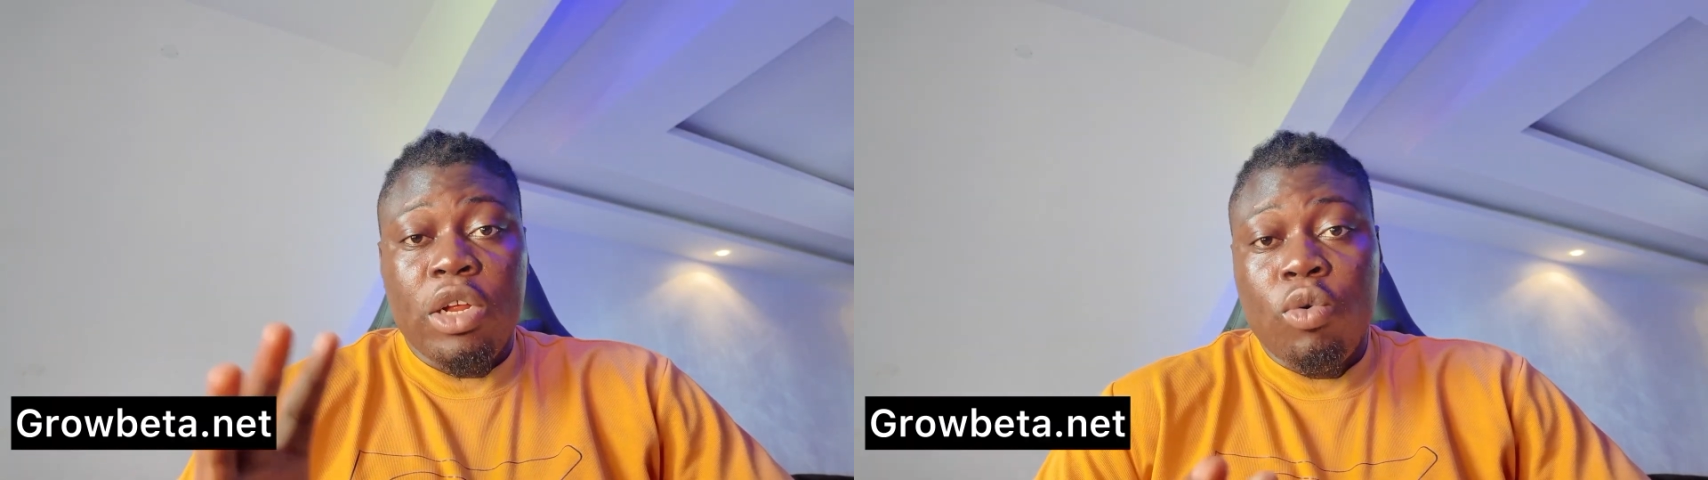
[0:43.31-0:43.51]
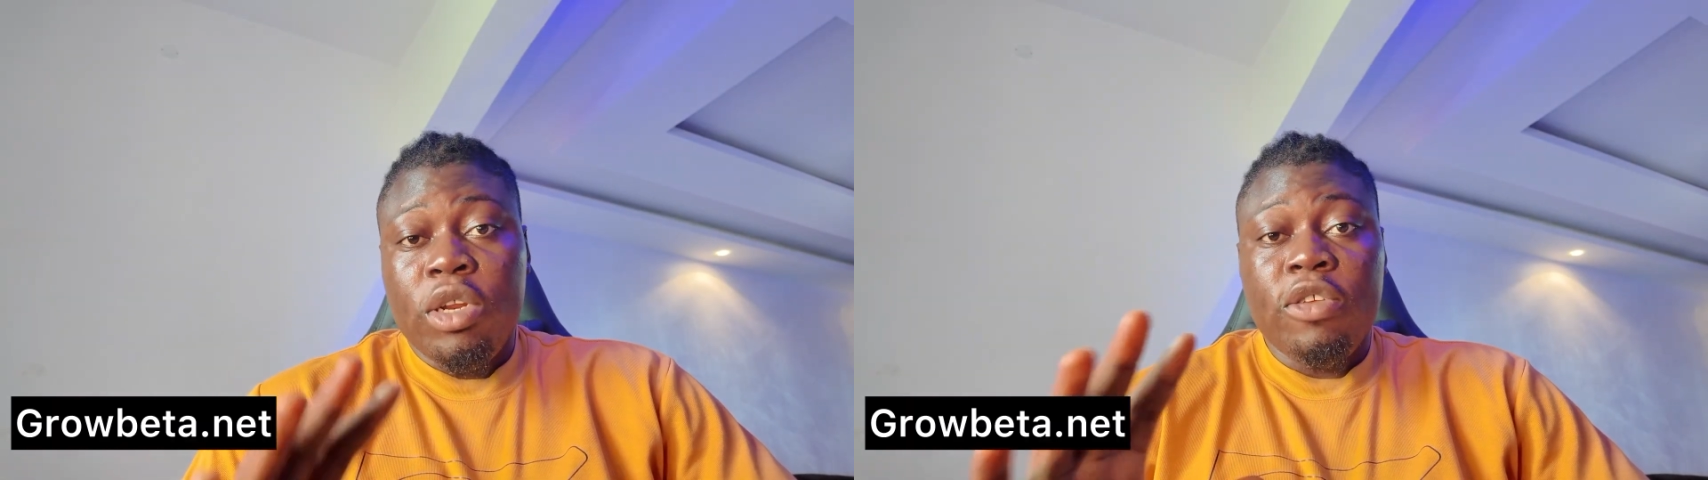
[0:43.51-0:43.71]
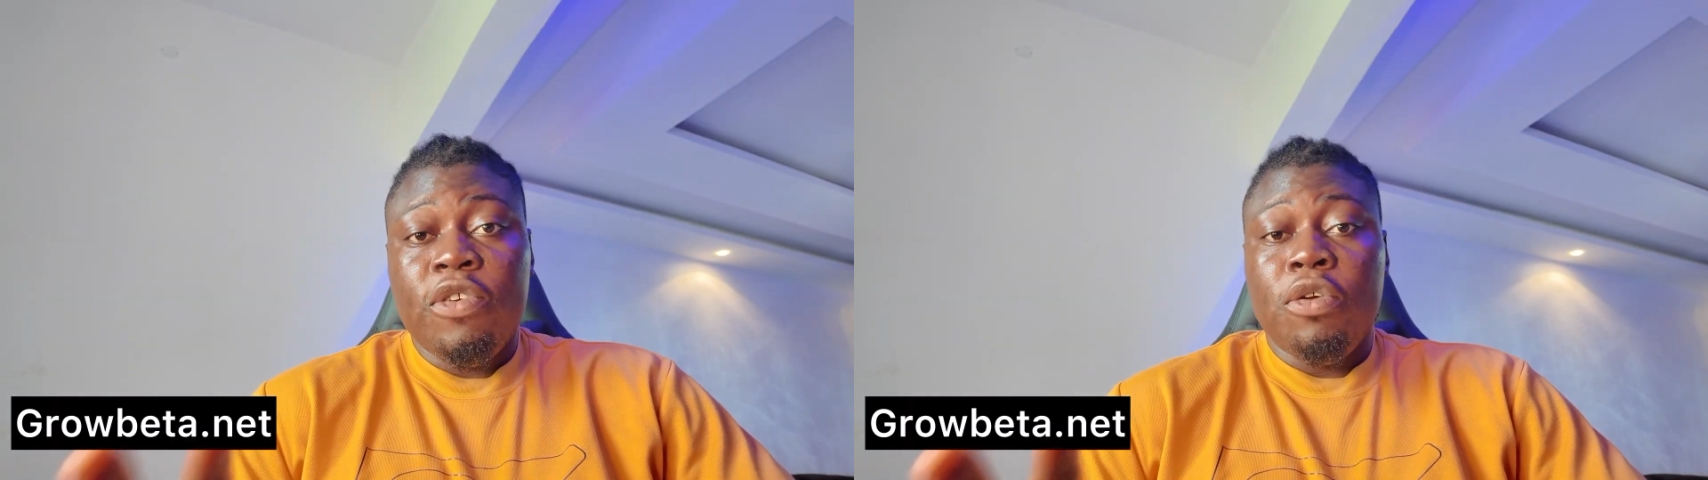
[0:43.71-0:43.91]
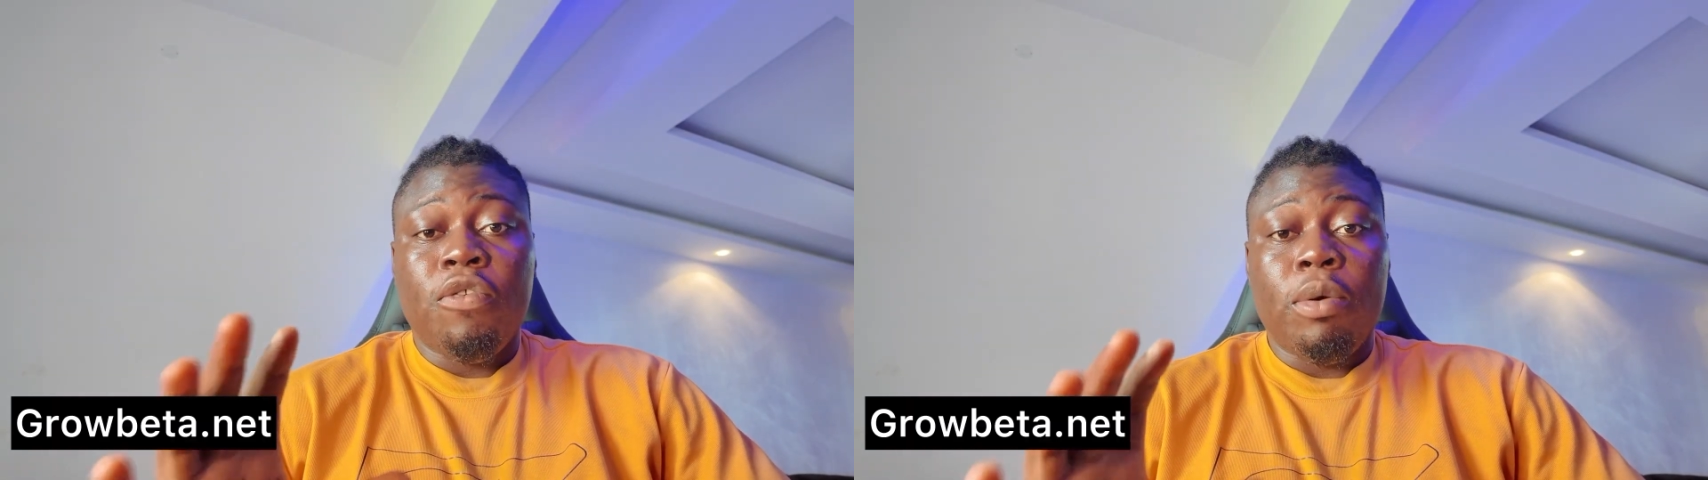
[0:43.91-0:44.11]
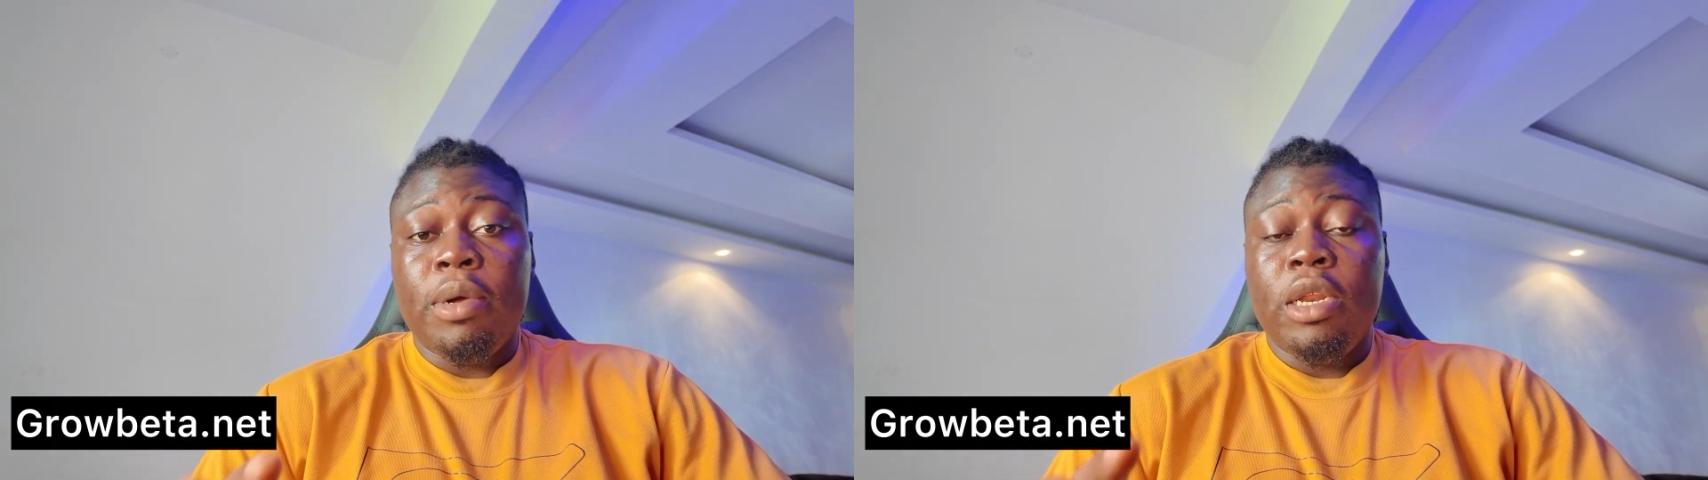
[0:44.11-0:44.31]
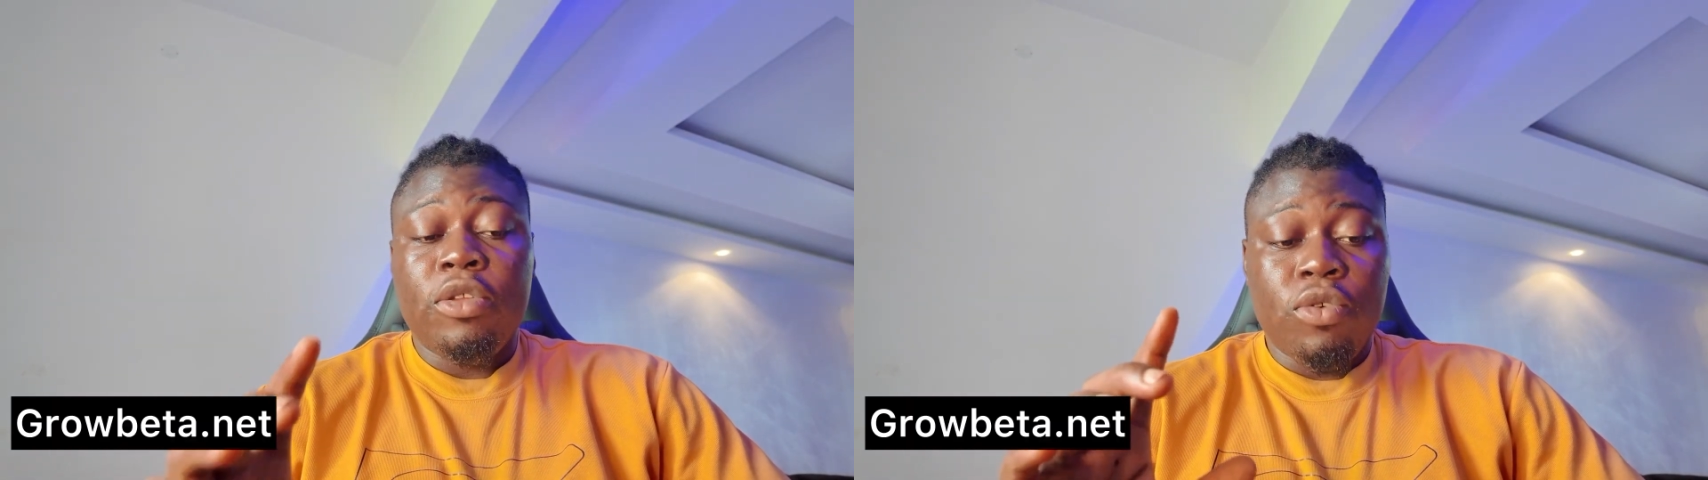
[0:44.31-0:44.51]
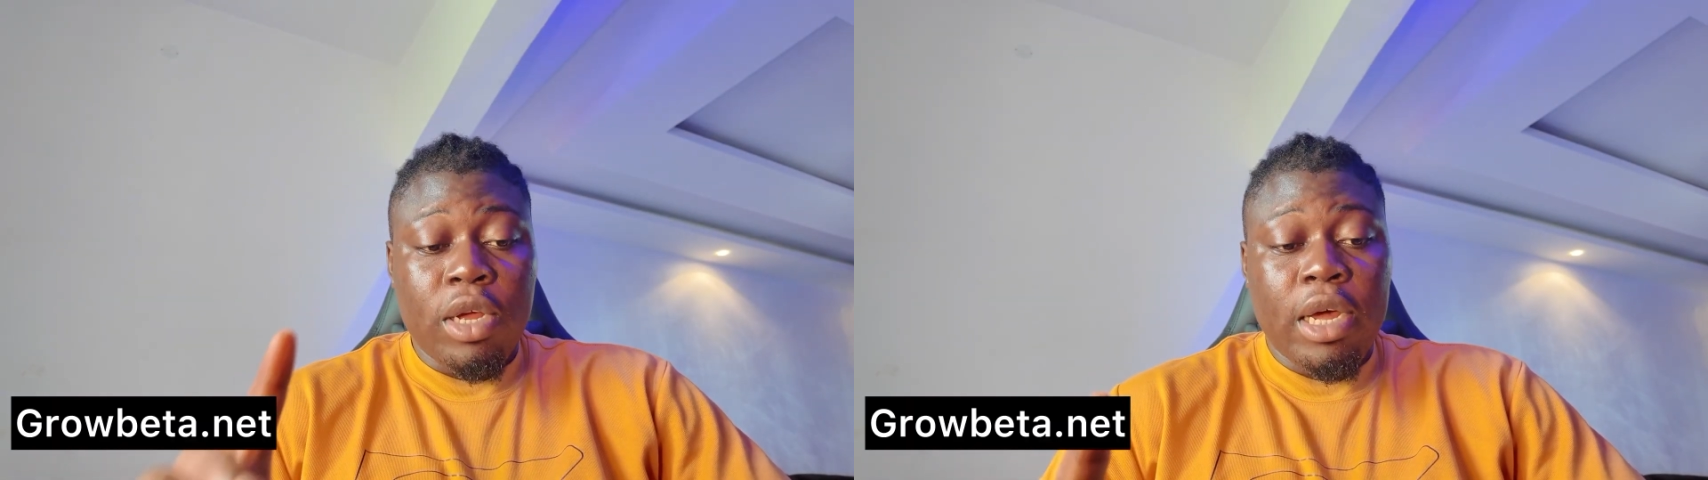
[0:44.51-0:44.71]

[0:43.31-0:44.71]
that you watch this video from beginning to